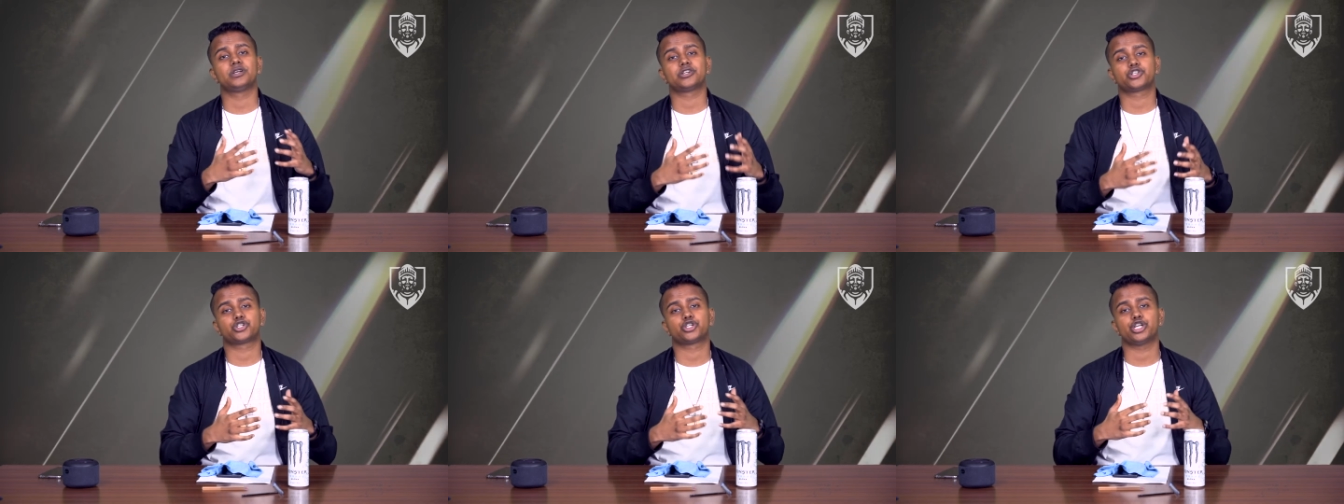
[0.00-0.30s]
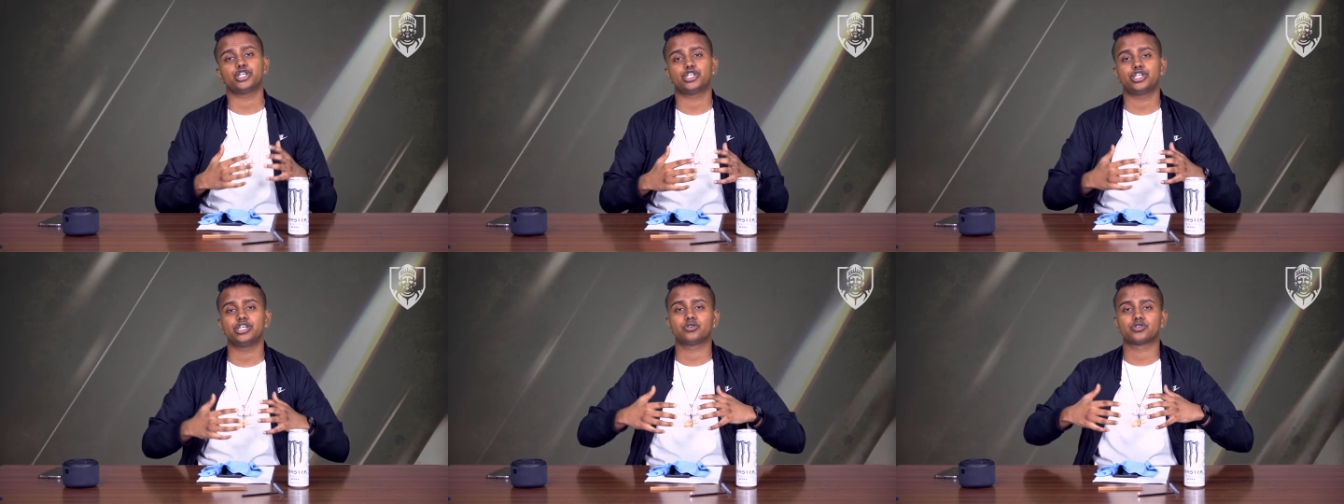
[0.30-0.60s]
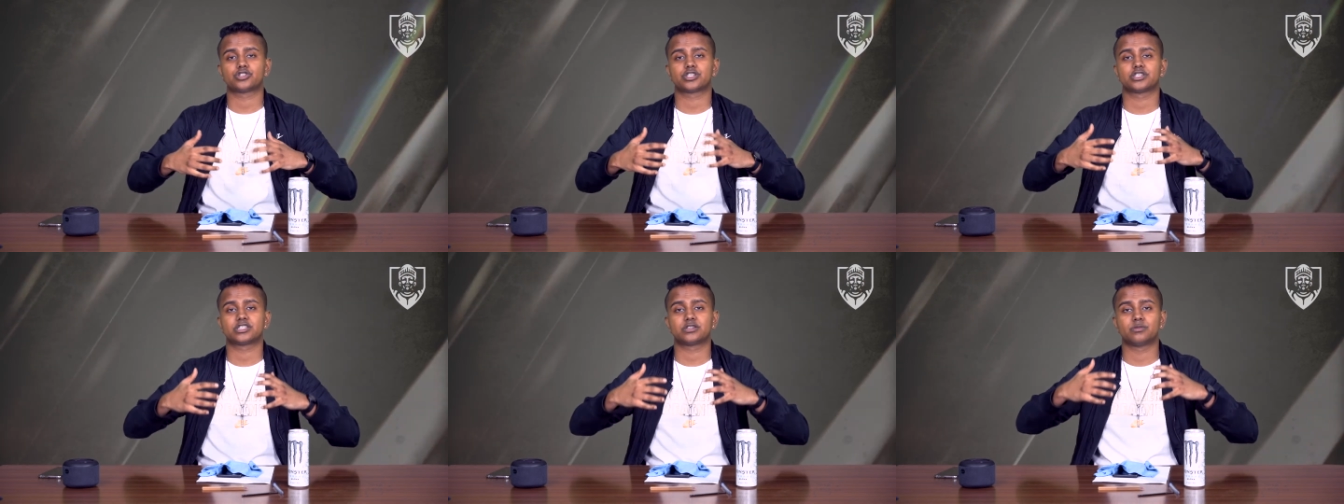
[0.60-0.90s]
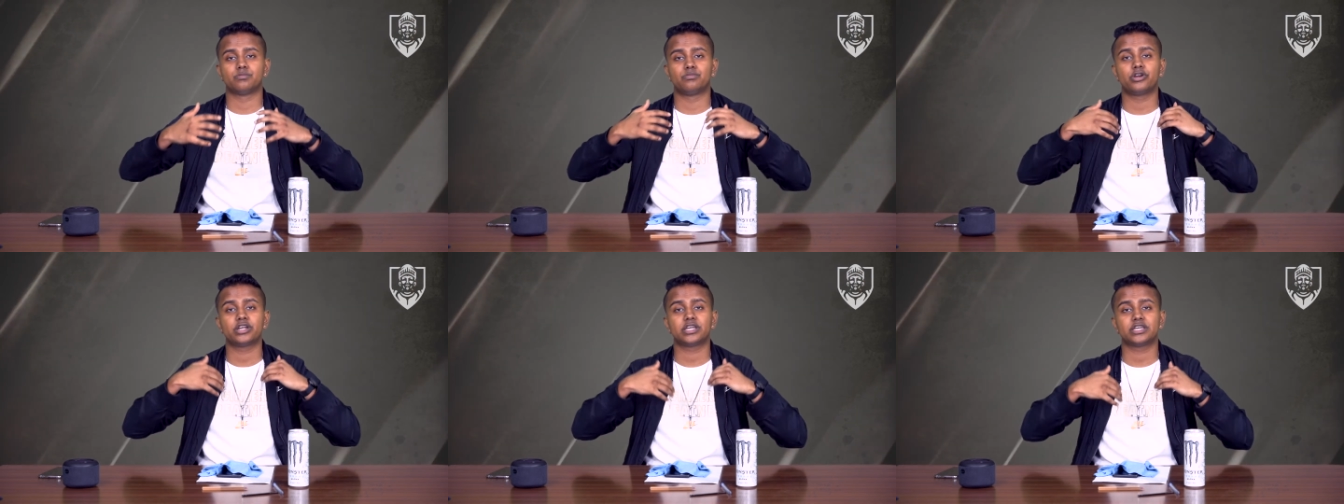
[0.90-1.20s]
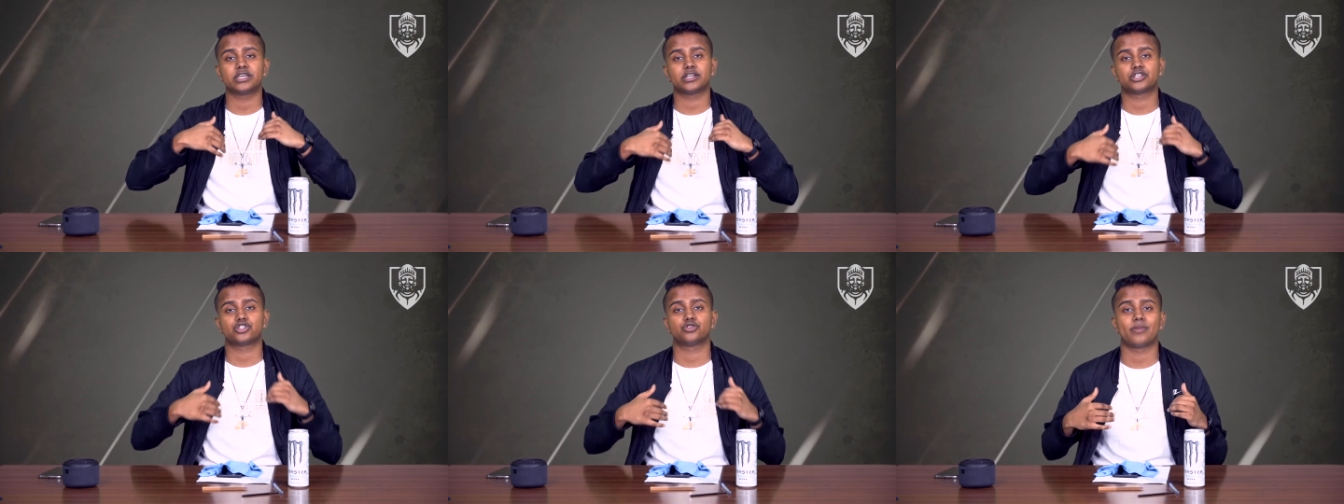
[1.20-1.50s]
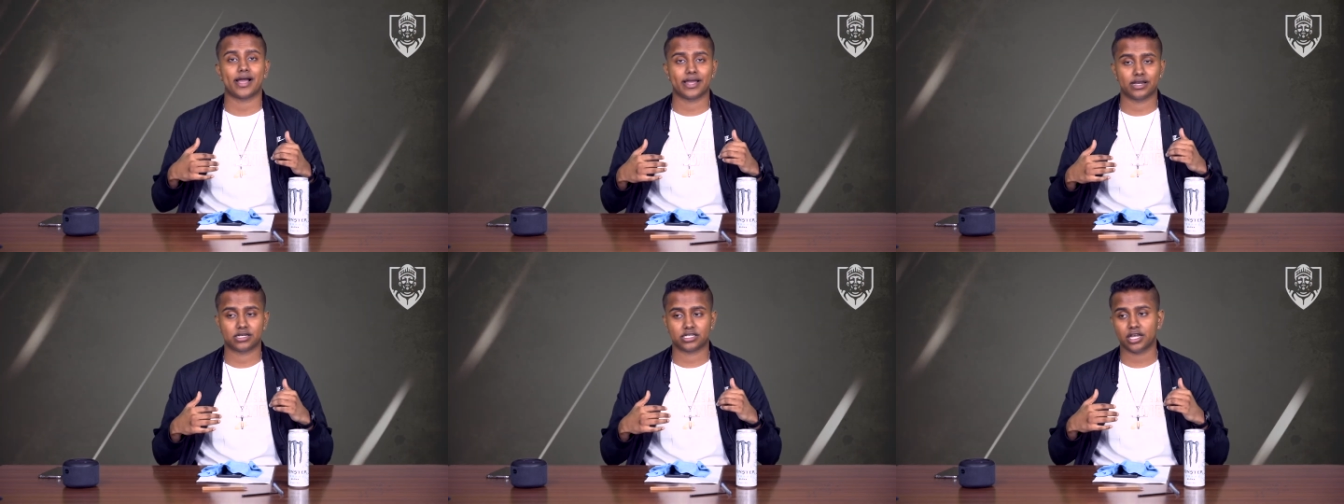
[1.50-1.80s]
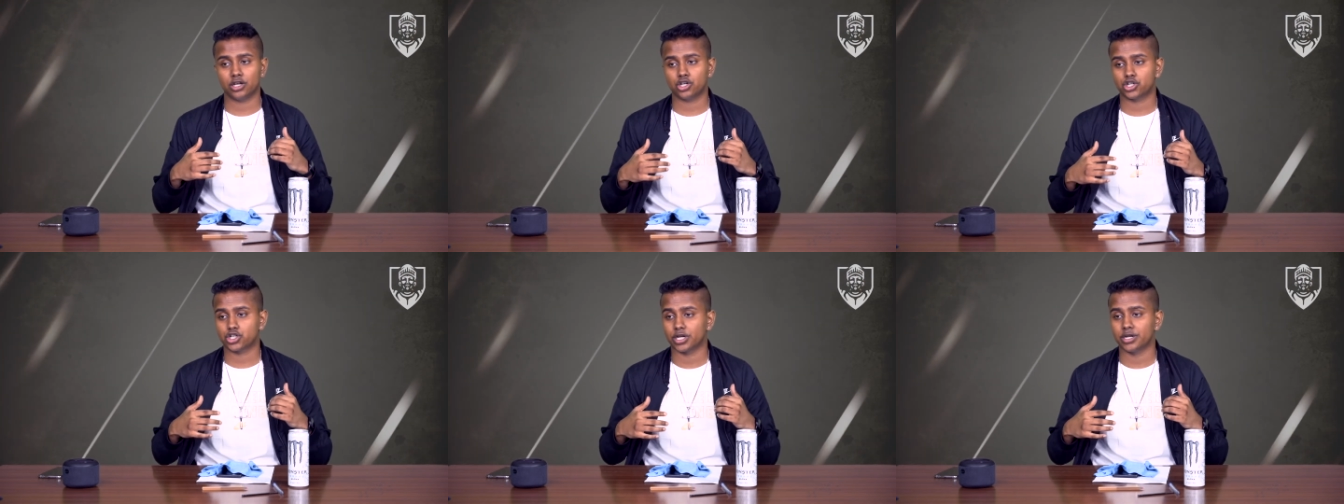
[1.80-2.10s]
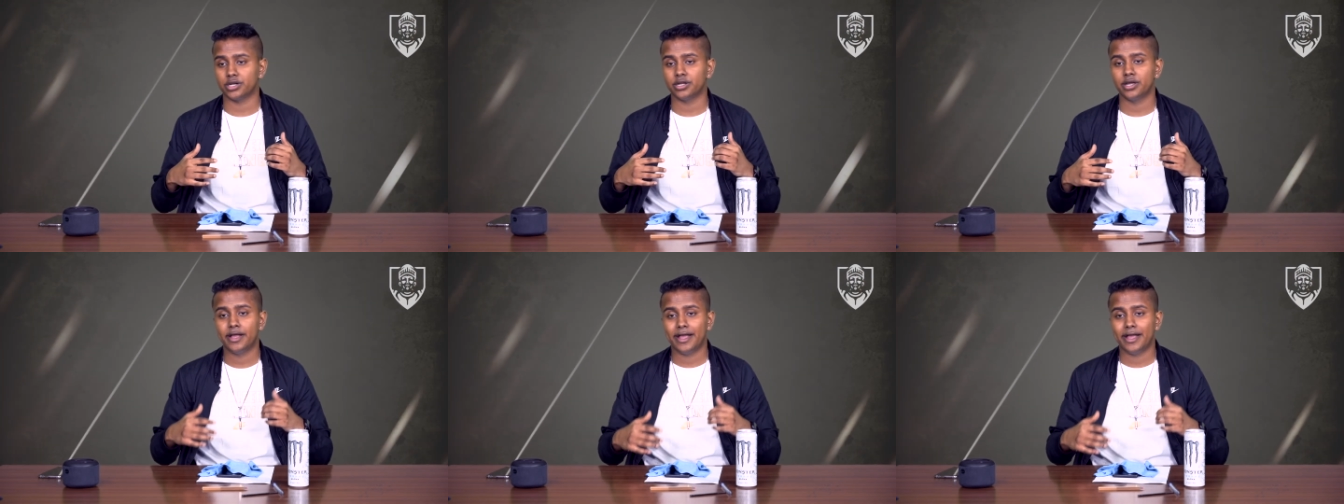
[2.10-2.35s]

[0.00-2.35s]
exchange ecosystem bringing it to my attention,